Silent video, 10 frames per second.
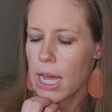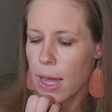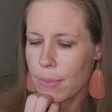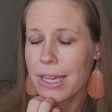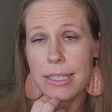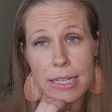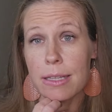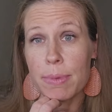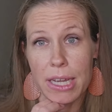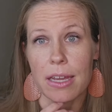um, because that's
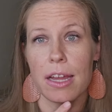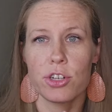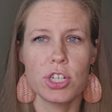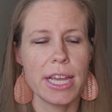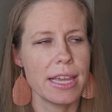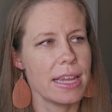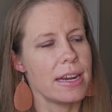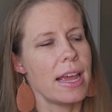a big undertaking.